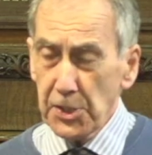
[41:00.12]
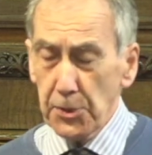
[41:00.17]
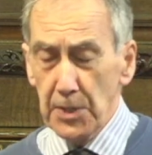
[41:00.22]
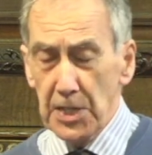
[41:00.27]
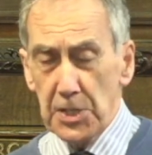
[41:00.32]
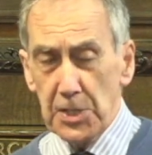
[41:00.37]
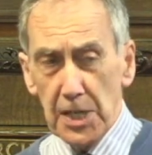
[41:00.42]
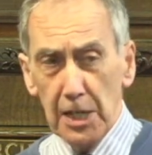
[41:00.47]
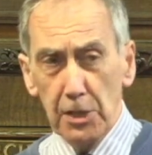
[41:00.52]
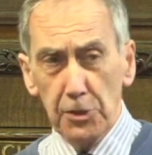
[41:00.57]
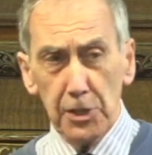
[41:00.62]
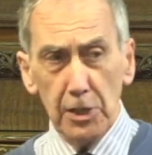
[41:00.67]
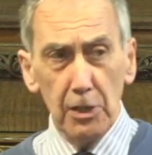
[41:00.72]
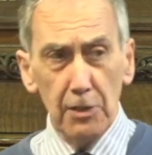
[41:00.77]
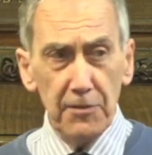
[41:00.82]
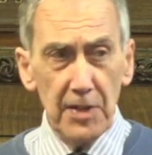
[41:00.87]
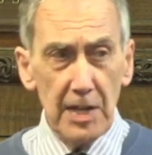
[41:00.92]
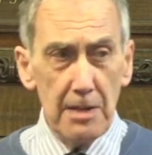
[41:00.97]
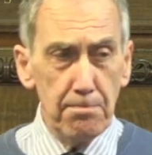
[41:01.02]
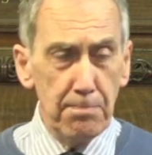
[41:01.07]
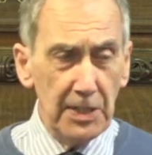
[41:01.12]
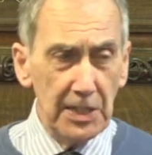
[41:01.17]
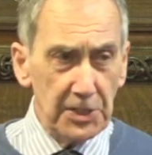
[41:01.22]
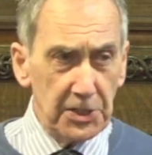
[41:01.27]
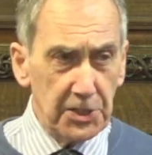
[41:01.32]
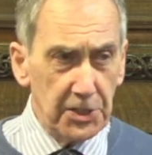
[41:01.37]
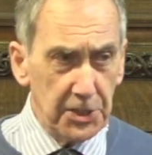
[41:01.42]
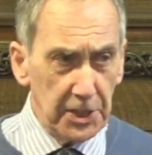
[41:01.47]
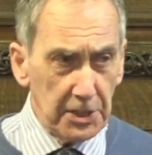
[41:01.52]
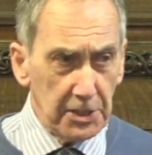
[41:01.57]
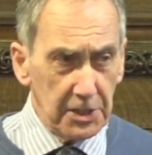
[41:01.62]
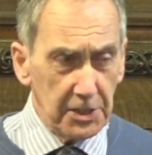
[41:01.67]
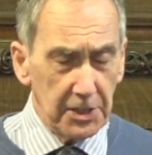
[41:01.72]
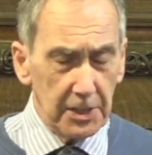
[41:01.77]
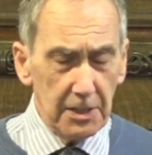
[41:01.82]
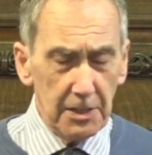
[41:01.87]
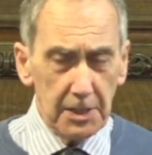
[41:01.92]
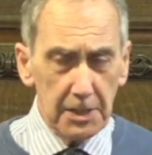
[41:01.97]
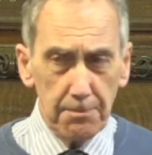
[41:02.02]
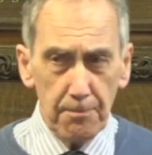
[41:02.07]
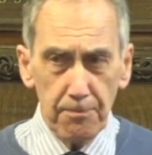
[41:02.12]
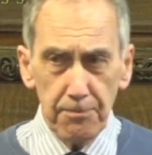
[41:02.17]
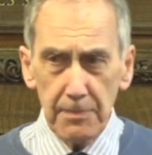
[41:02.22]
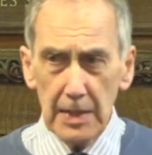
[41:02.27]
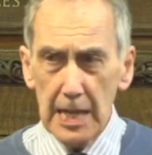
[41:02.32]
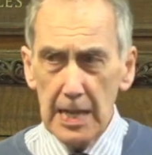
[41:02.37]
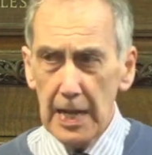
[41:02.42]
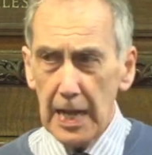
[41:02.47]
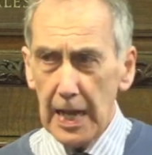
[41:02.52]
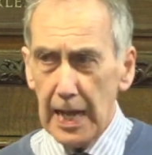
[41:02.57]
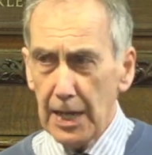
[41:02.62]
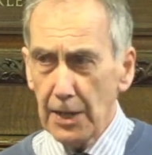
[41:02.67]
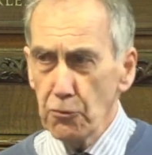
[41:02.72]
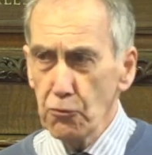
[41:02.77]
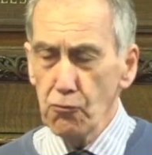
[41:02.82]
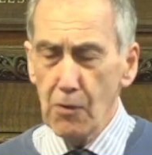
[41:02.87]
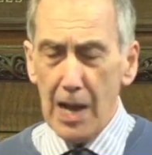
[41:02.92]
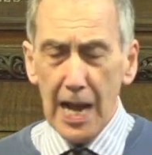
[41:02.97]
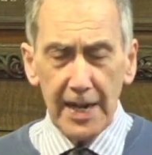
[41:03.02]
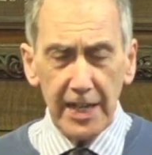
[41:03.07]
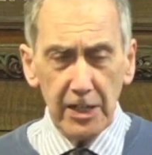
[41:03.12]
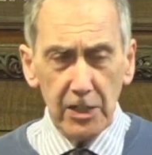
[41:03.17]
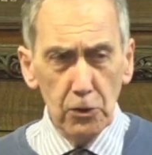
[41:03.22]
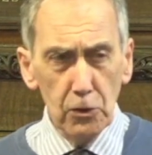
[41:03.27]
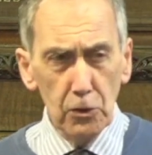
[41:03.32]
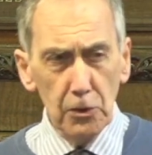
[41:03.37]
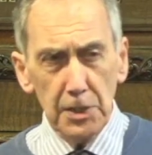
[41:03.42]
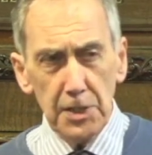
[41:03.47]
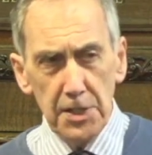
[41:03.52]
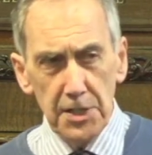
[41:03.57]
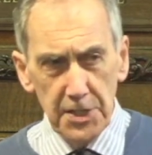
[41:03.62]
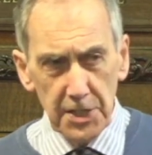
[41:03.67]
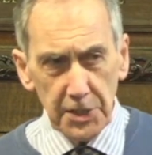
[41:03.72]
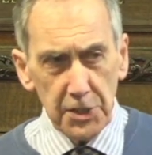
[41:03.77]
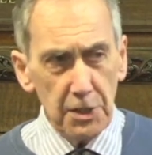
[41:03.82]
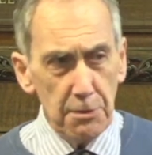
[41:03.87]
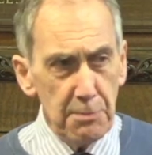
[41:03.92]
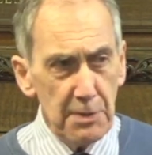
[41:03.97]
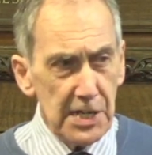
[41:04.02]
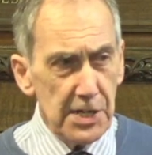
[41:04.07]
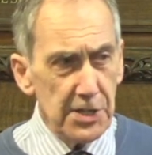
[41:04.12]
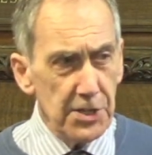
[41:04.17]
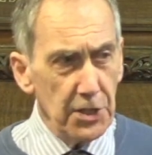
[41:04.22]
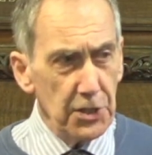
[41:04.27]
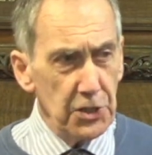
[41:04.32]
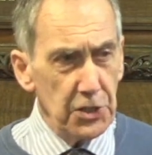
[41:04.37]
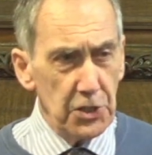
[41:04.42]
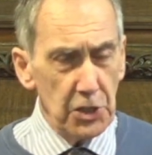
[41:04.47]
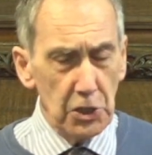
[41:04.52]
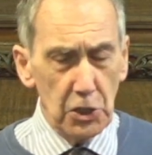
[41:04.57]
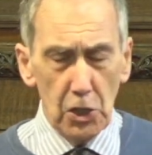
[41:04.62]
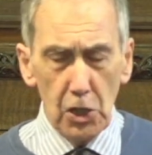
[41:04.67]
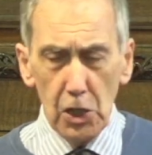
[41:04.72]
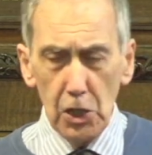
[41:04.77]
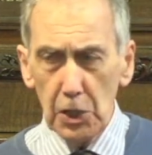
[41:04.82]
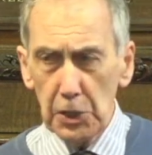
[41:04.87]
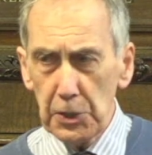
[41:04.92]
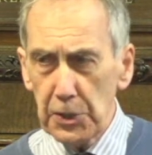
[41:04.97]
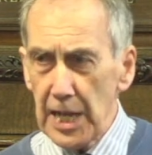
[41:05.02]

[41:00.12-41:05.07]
a result of their persistent and radical disobedience to God.